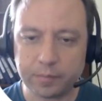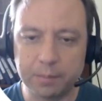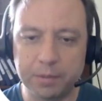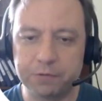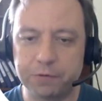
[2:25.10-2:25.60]

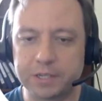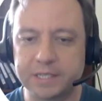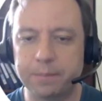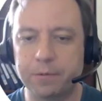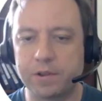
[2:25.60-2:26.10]
But for
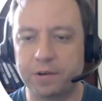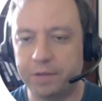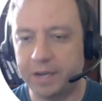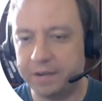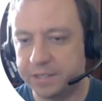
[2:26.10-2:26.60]
example,
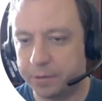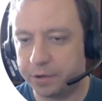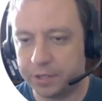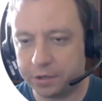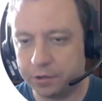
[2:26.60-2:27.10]
3.5
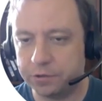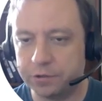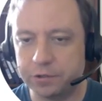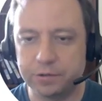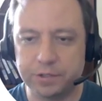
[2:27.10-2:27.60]

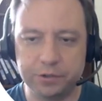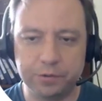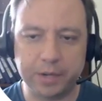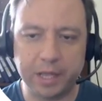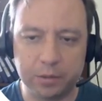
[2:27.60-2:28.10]
semiconductors,
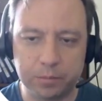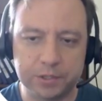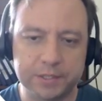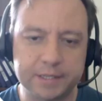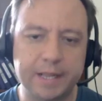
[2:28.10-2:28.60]
indium gallium
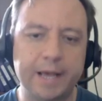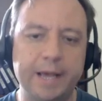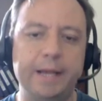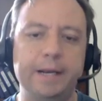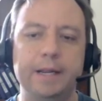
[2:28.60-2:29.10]

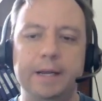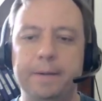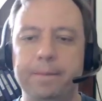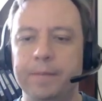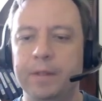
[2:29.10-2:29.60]
arsenide,
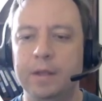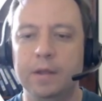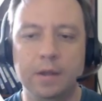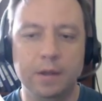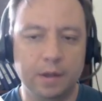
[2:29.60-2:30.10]

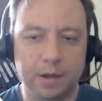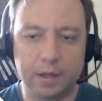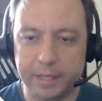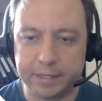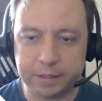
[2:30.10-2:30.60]

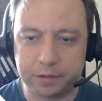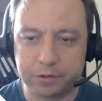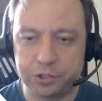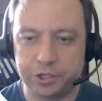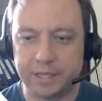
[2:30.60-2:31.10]
lead
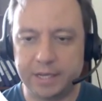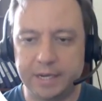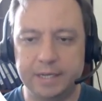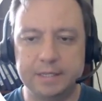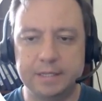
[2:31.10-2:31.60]

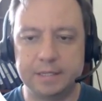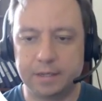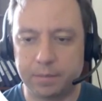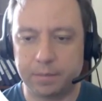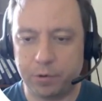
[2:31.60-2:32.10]
chalcogenides,
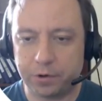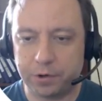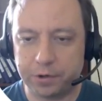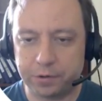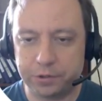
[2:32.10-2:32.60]

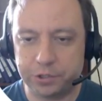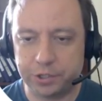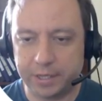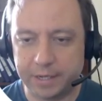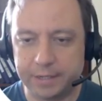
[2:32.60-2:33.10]
mercury
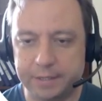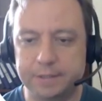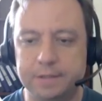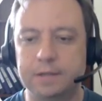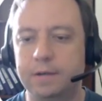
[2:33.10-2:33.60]

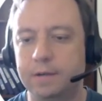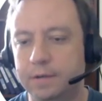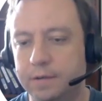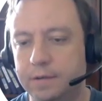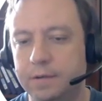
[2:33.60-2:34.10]
chalcogenides,
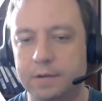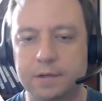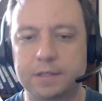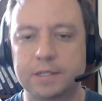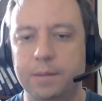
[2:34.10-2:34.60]
are
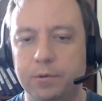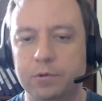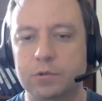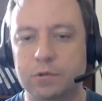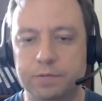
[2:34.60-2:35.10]

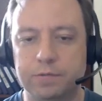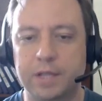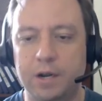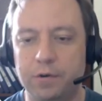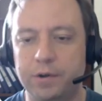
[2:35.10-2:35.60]
examples of
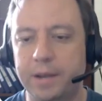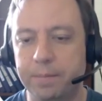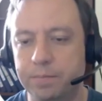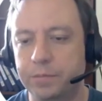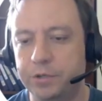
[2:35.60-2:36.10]
narrow gap
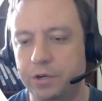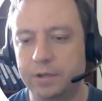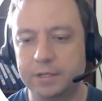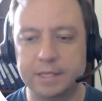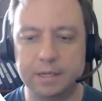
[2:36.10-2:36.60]

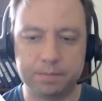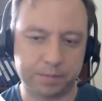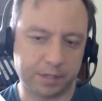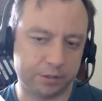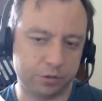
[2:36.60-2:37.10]
materials that
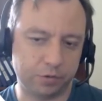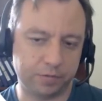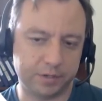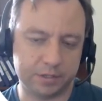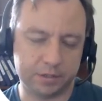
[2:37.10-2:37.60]
can
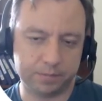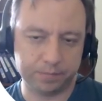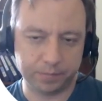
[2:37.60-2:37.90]
serve as